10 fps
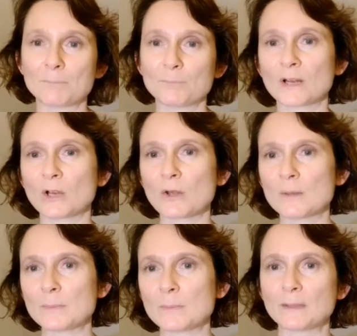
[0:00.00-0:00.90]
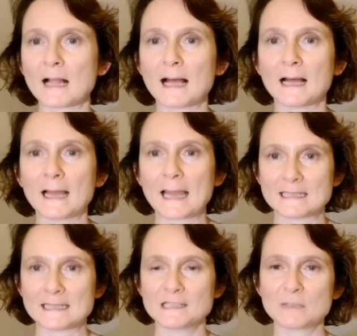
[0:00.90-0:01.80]
But a lot of people are
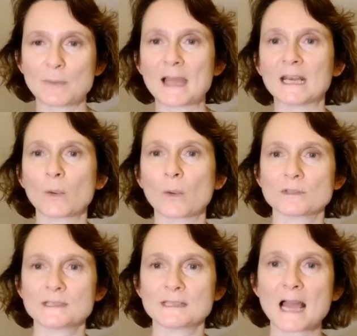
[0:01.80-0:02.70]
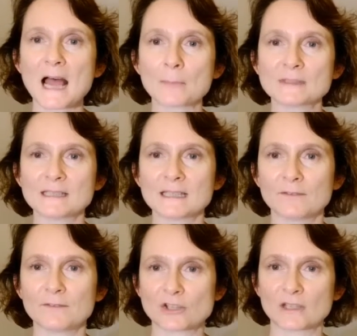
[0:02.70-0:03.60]
anticipating what's to come instead of
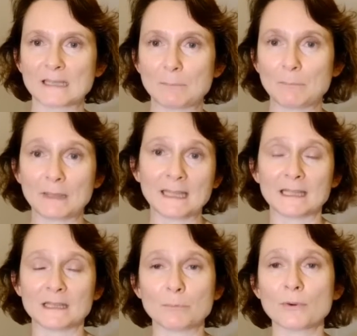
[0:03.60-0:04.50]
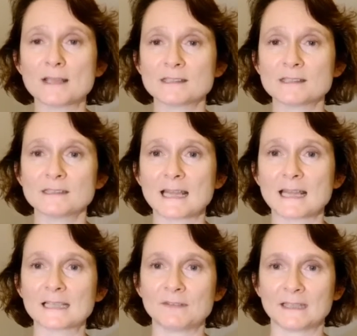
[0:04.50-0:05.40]
actually being in the present
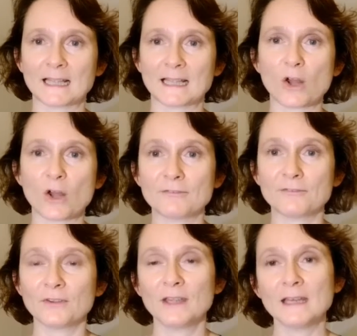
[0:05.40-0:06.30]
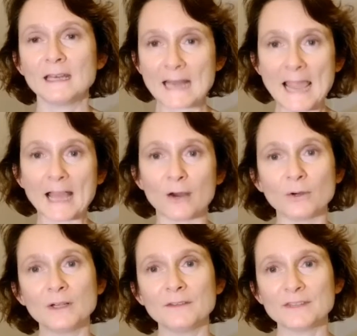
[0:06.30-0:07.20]
and living their life now.
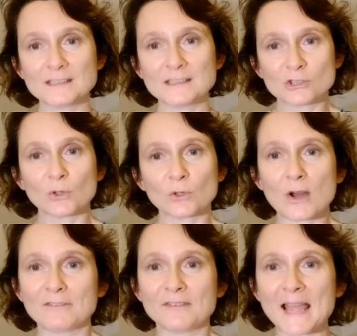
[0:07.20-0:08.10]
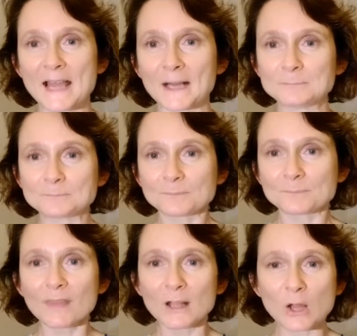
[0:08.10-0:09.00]
This is your life now.
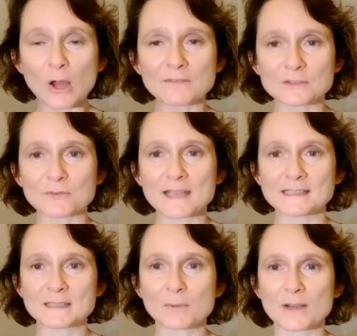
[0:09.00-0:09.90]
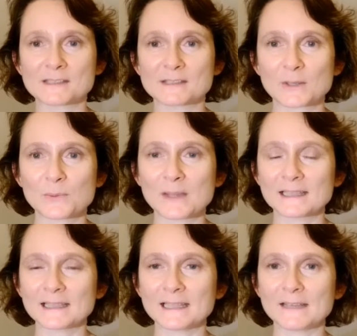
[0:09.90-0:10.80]
Life is racing by so
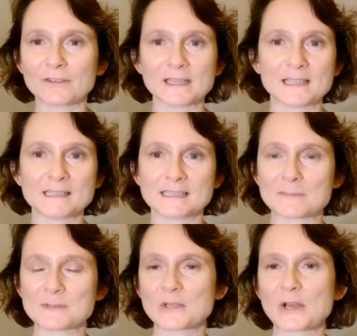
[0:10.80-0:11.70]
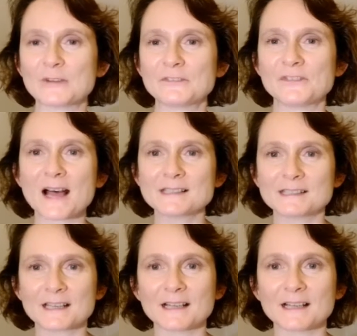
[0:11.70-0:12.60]
quickly. Every year seems to go
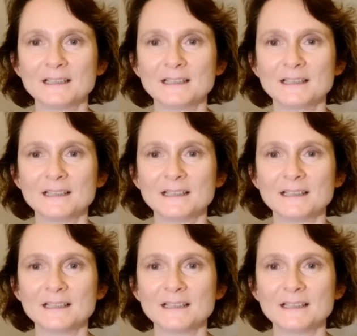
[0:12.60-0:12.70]
faster.